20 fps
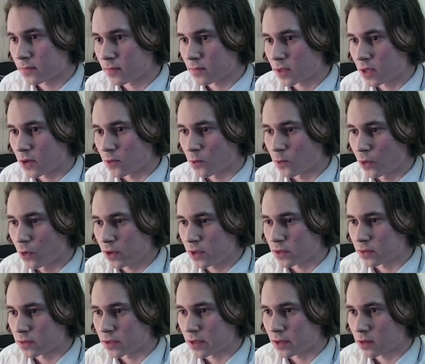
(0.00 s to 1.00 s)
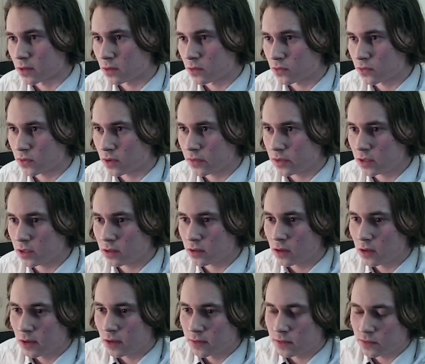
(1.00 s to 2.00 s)
A Warrior Night Elf. I think
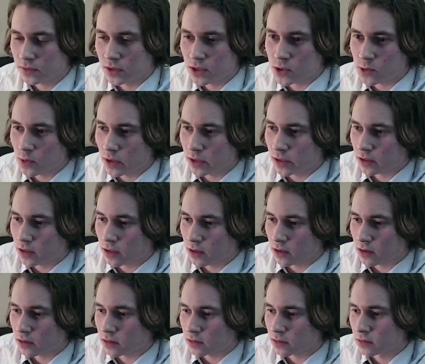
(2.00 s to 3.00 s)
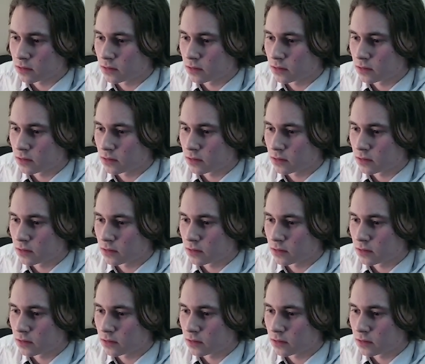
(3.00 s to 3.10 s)
with this one I kinda...